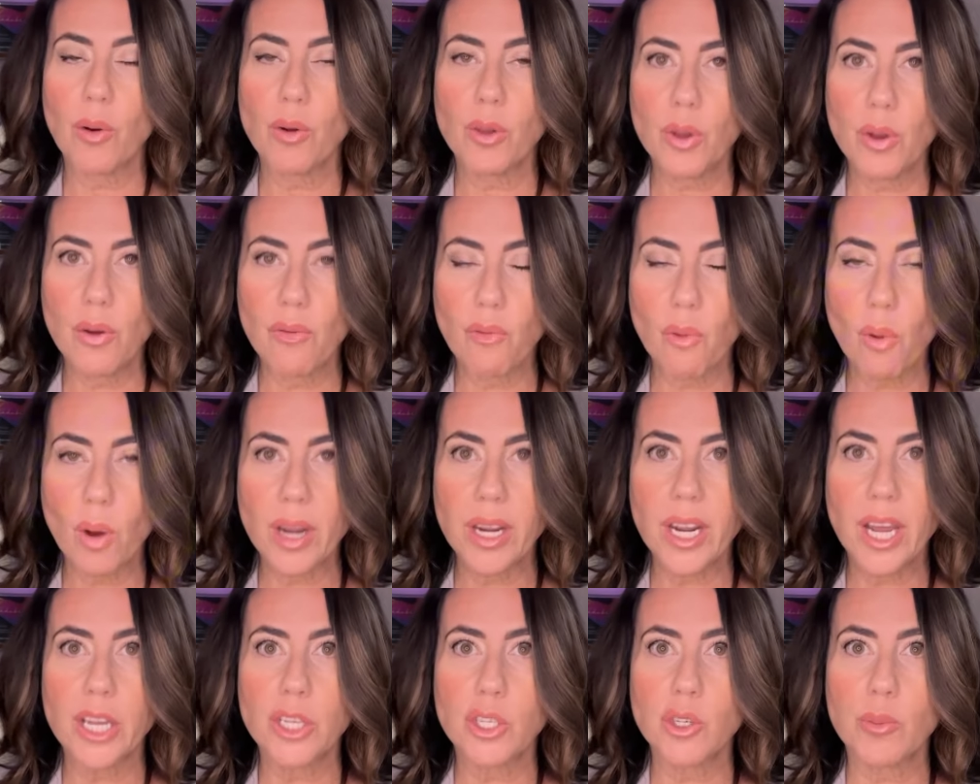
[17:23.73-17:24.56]
You have
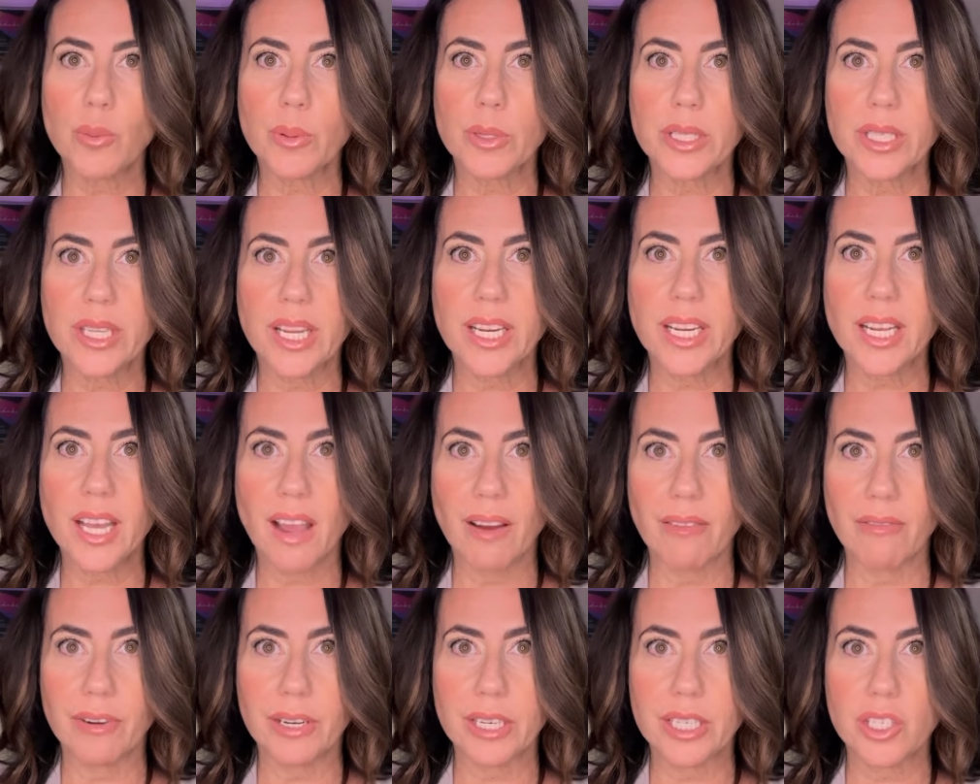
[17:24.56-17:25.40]
100%
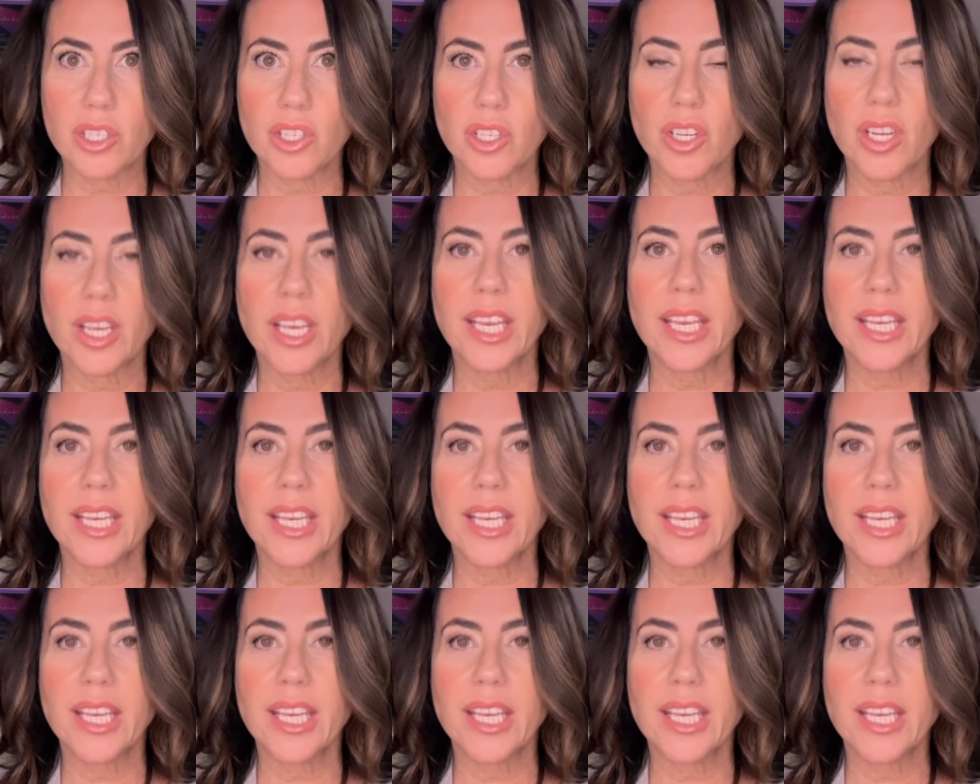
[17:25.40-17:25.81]
coverage.